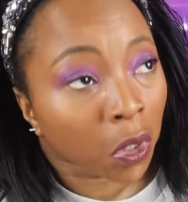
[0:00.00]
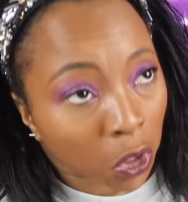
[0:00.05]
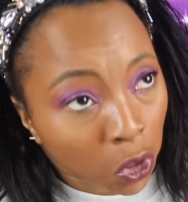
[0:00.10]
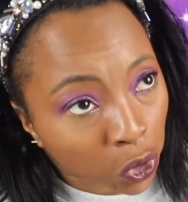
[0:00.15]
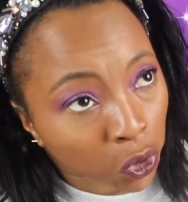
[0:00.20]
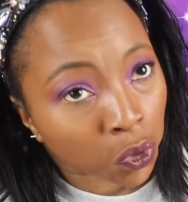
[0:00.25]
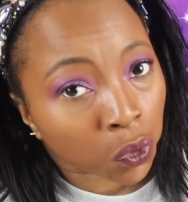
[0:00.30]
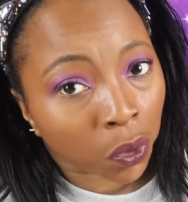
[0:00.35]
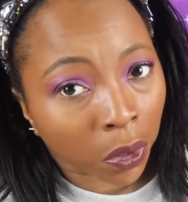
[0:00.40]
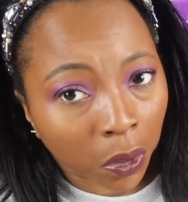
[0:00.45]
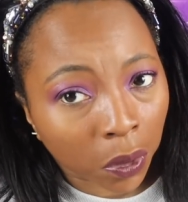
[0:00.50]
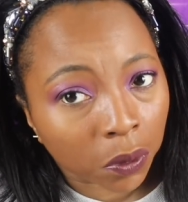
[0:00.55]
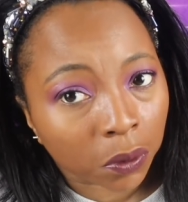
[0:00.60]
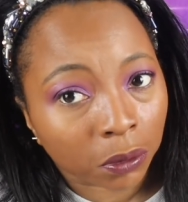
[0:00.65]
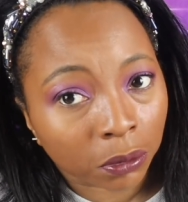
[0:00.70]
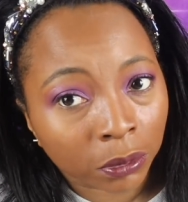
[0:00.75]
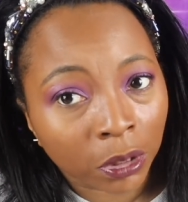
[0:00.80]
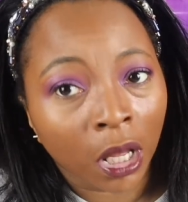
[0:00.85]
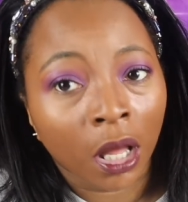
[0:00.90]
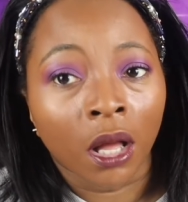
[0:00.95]
is true
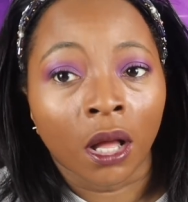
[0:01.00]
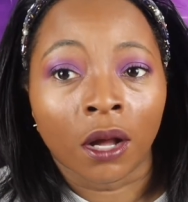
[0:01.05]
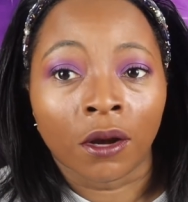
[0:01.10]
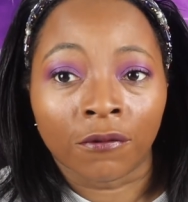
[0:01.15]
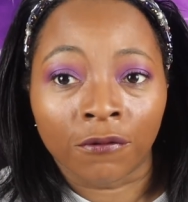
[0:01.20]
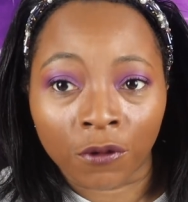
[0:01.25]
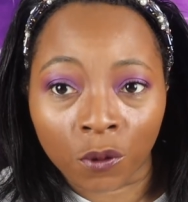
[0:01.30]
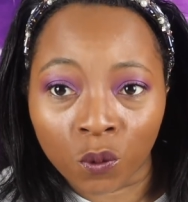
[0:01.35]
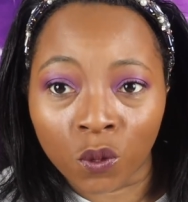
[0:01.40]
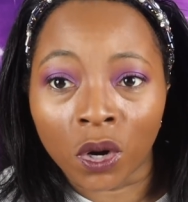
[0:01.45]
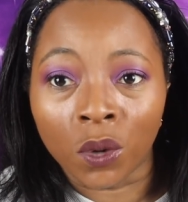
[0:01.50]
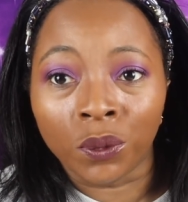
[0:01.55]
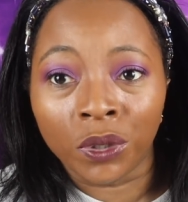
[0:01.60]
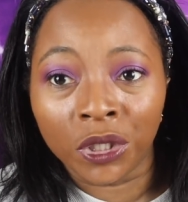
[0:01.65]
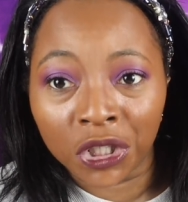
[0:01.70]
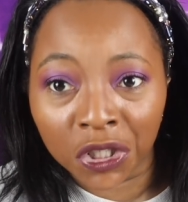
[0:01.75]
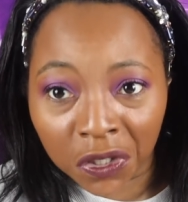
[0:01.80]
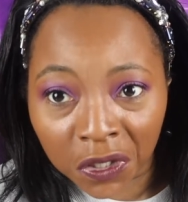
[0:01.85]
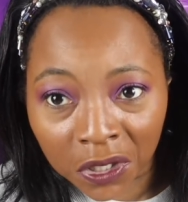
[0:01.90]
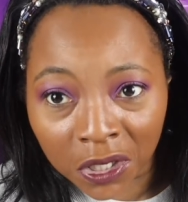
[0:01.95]
from what we
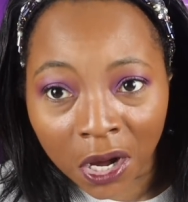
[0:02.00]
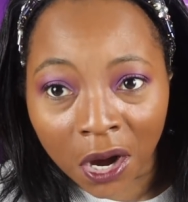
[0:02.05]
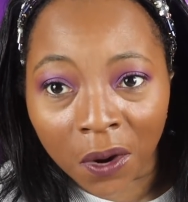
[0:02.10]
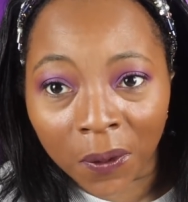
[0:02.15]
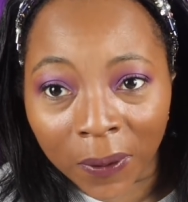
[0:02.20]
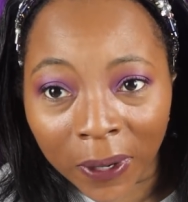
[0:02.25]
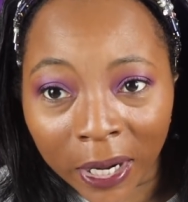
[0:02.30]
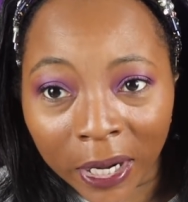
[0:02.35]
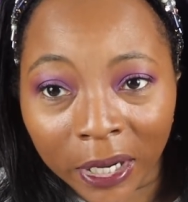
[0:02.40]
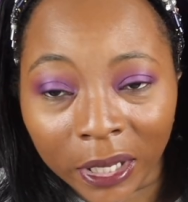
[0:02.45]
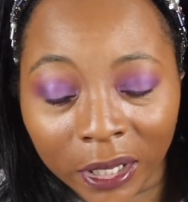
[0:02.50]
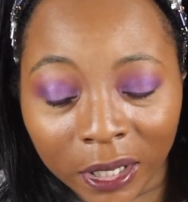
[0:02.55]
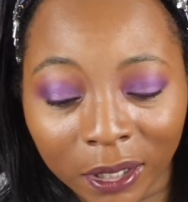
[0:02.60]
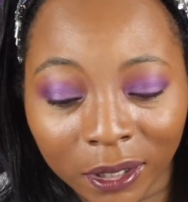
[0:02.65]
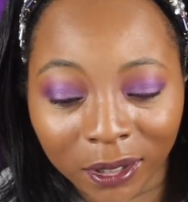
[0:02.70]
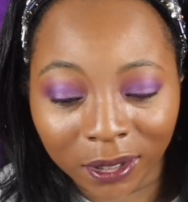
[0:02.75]
just saw, right?